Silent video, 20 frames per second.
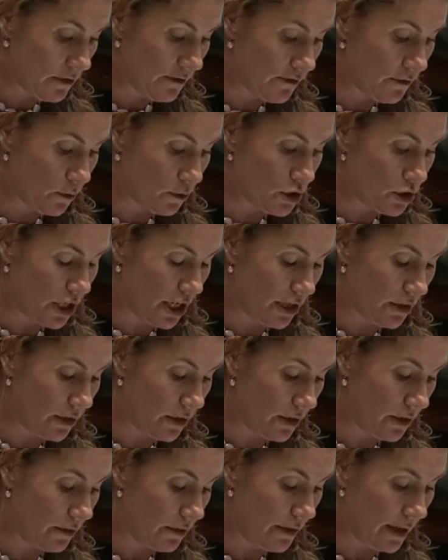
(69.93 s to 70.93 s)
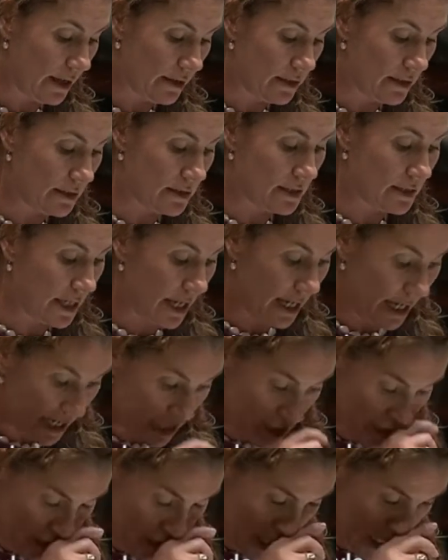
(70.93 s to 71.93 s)
to foreshadow at this
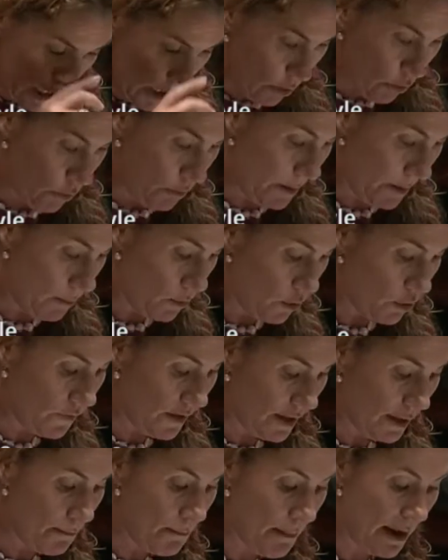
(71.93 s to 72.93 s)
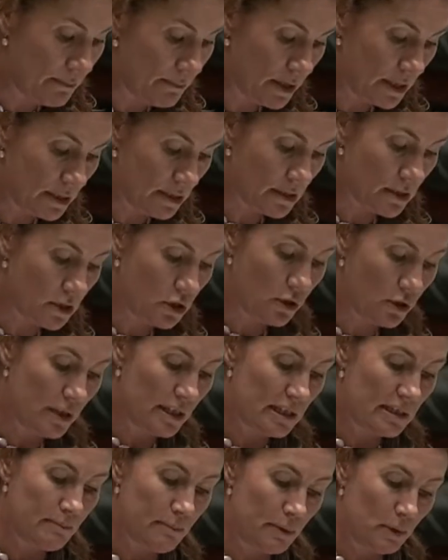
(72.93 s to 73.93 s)
stage that I will be moving amendments to
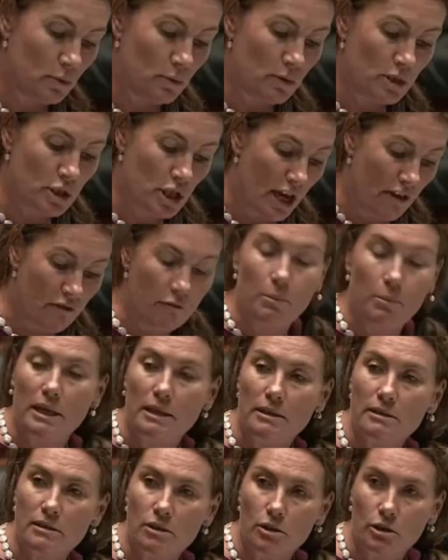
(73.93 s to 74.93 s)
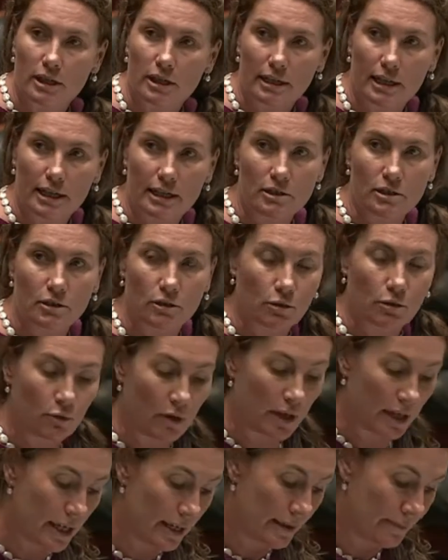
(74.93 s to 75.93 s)
this bill which have been circulated
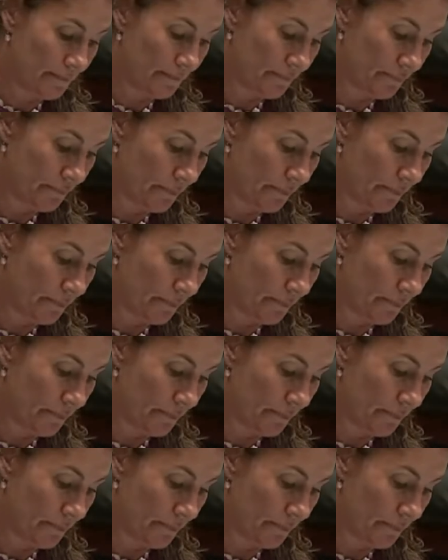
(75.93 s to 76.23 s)
already.